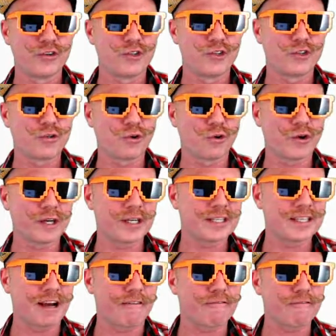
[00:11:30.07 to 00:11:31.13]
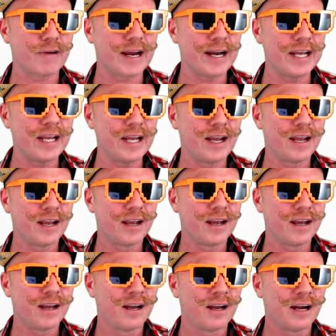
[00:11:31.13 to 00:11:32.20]
drawing stuff ready.
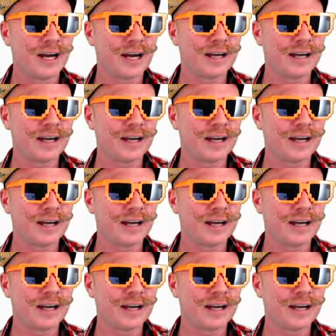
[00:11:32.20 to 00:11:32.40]
I'm